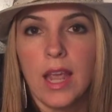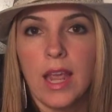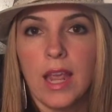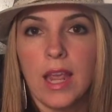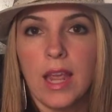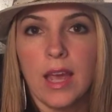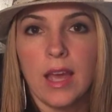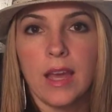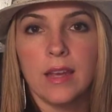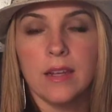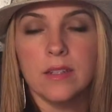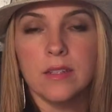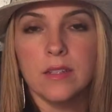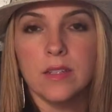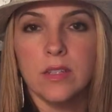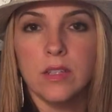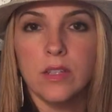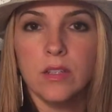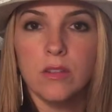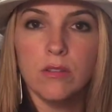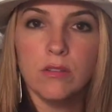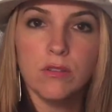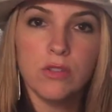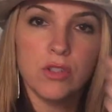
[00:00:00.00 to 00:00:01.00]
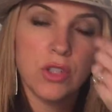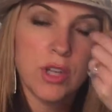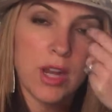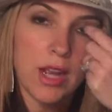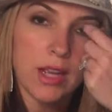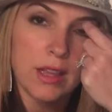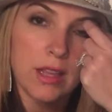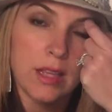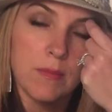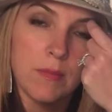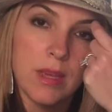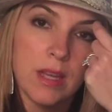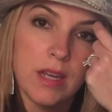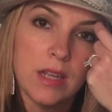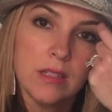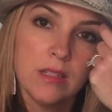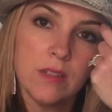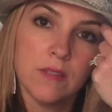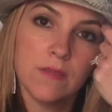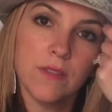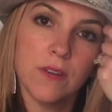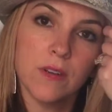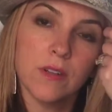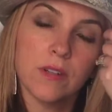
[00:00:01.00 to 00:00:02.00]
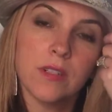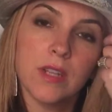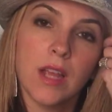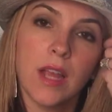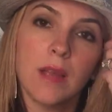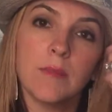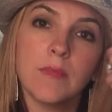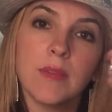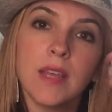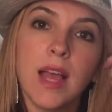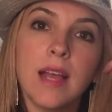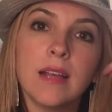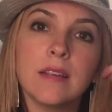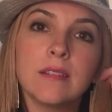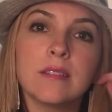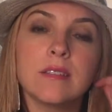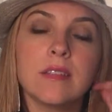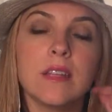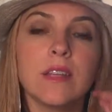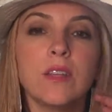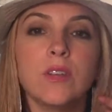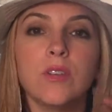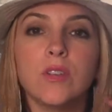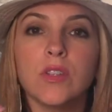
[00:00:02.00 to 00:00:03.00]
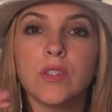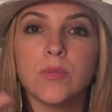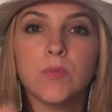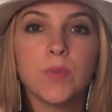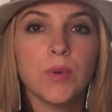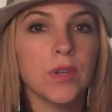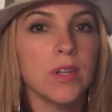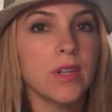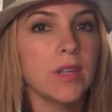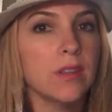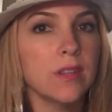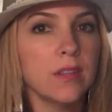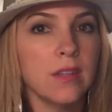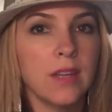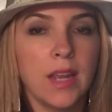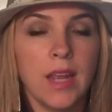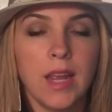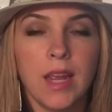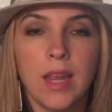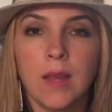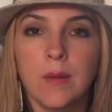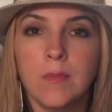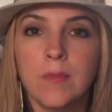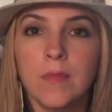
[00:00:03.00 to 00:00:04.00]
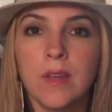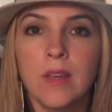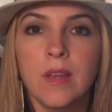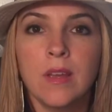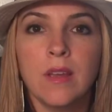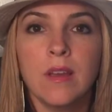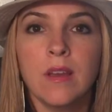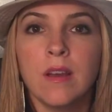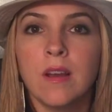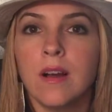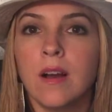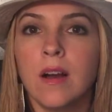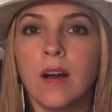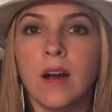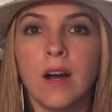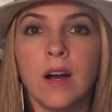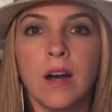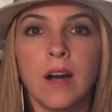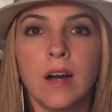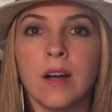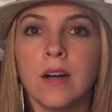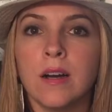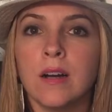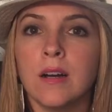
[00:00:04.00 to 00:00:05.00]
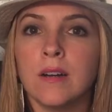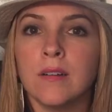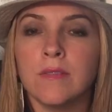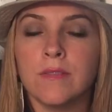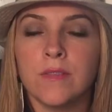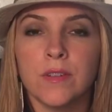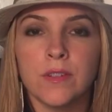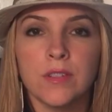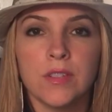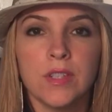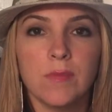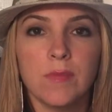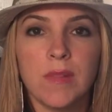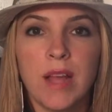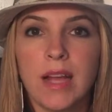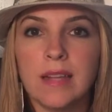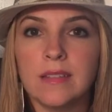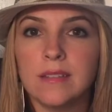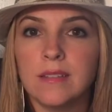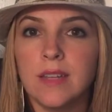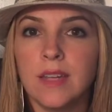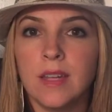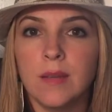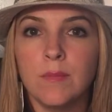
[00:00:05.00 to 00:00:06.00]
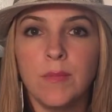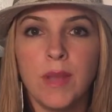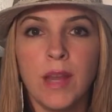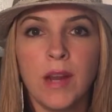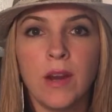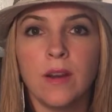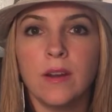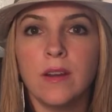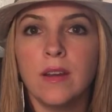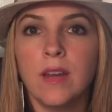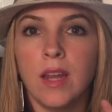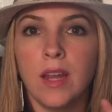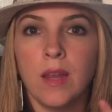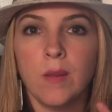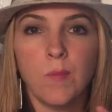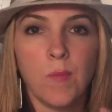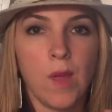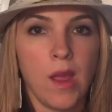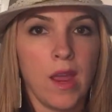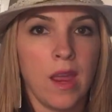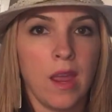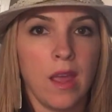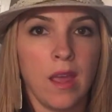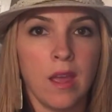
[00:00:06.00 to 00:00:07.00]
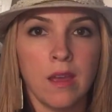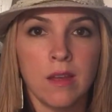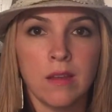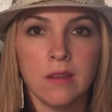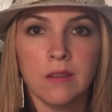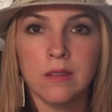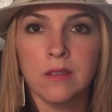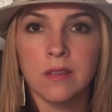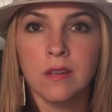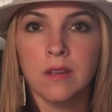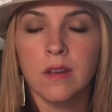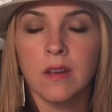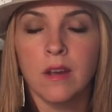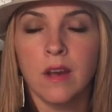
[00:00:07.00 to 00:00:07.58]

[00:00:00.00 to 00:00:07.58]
and you check them in as a first-time guest, and you just put in the name, first name, last name, parent name, and